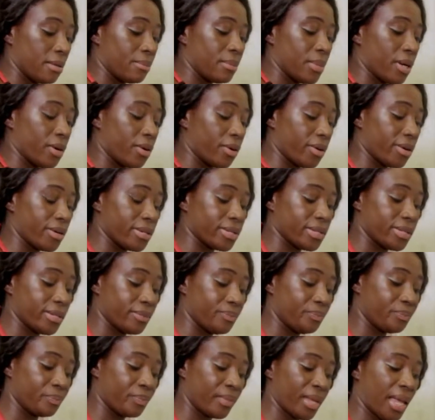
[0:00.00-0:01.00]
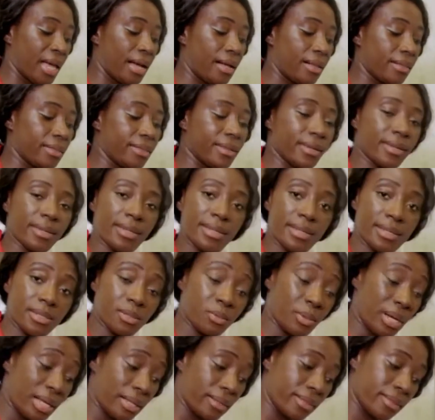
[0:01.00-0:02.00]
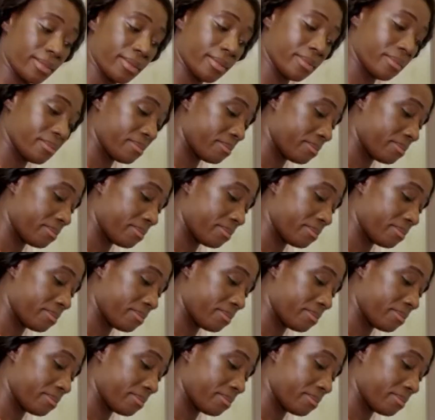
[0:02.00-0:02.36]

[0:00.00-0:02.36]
because health is wealth.